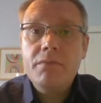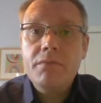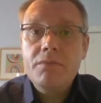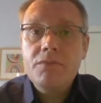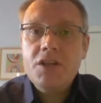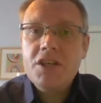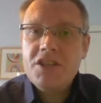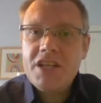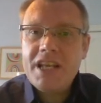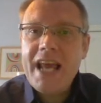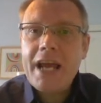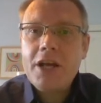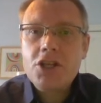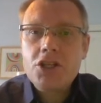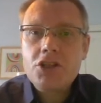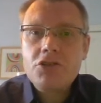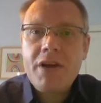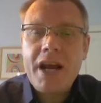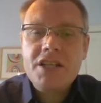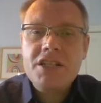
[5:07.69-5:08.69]
There's an
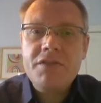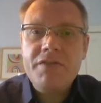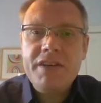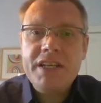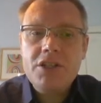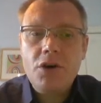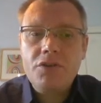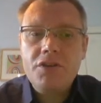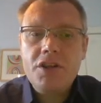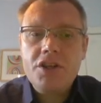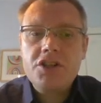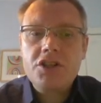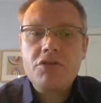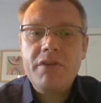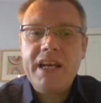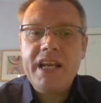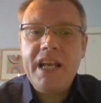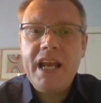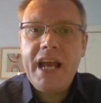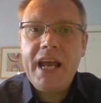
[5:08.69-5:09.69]
extract of it on the
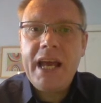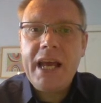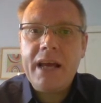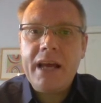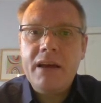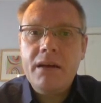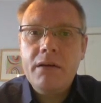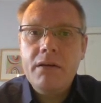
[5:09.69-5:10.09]
screen here.